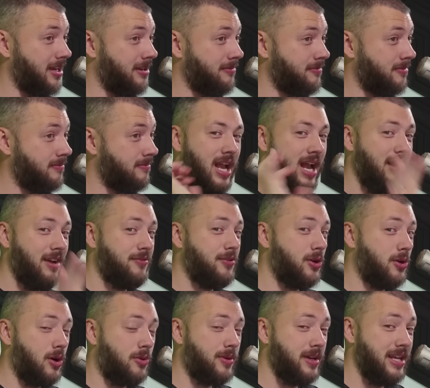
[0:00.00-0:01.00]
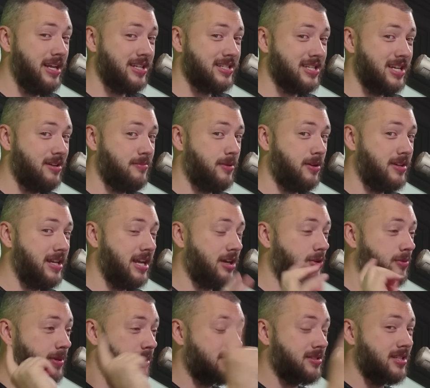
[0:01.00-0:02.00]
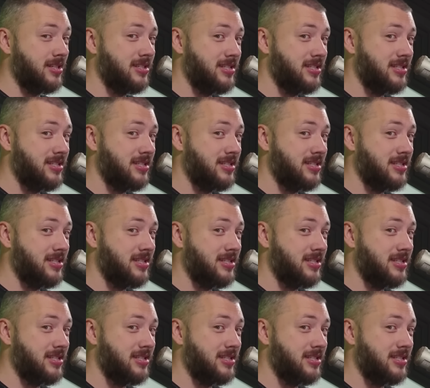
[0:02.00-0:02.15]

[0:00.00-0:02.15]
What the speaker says: And if you're already excited about Necro builds,